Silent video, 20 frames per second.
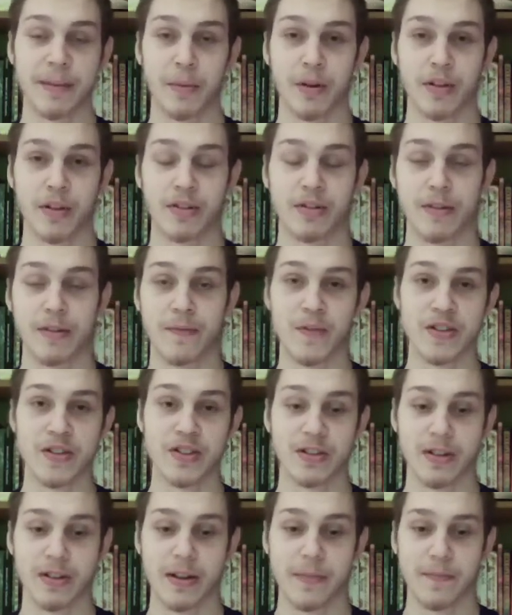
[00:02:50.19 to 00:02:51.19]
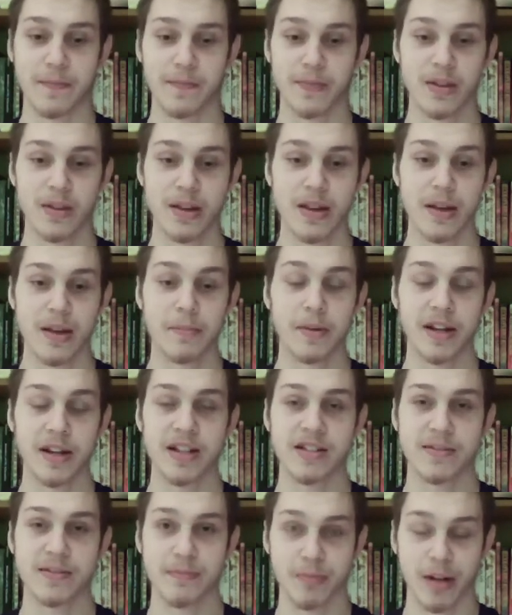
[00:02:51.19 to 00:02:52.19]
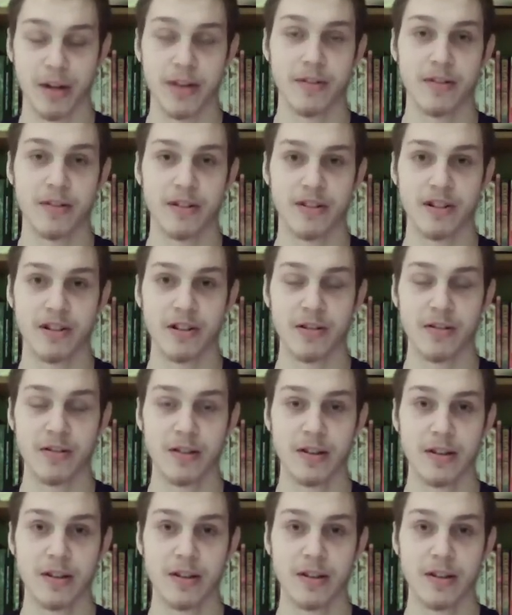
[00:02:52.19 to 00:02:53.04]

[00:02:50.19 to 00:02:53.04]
birth to him physically, but his brethren too.